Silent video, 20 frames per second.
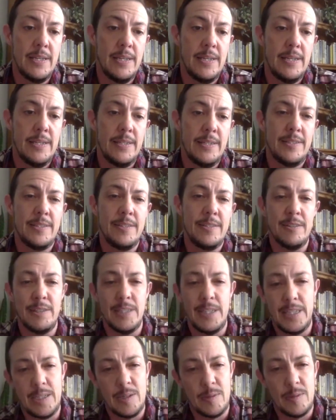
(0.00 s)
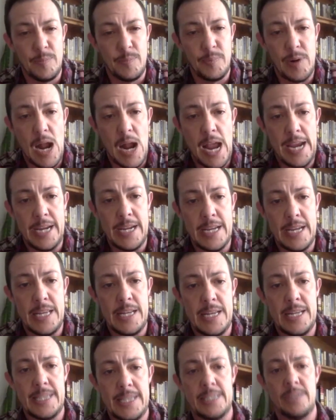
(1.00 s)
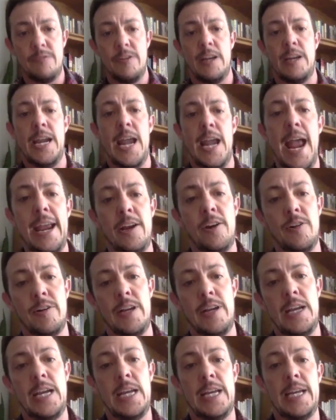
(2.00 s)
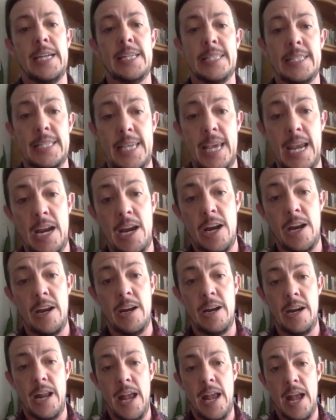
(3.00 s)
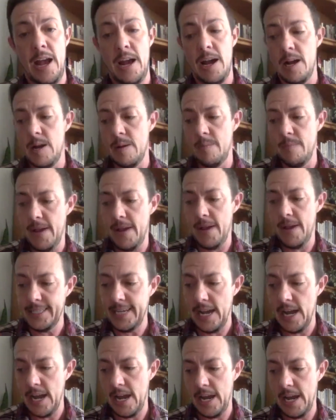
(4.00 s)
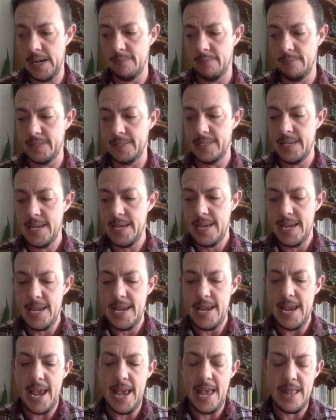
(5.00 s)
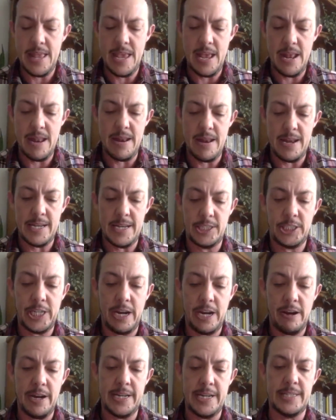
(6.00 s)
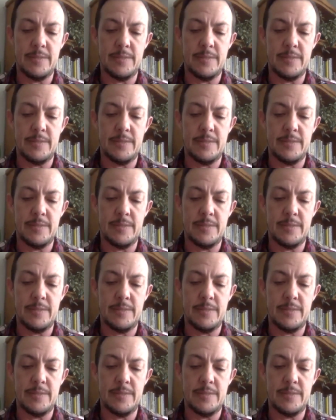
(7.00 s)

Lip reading: So like Brian is very angry and scared at times, And then Sharon, his